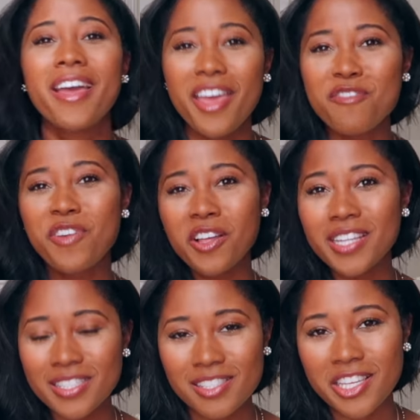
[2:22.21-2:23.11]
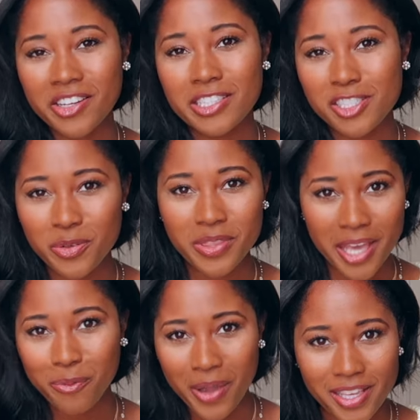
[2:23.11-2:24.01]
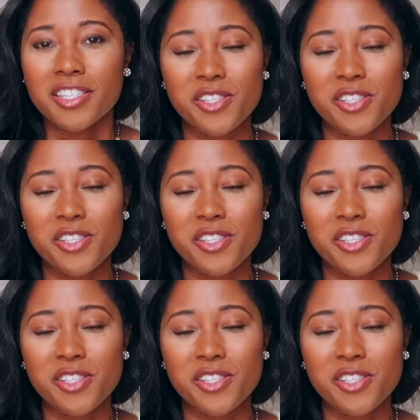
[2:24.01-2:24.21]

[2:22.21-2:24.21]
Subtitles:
it felt necessary to do it that way.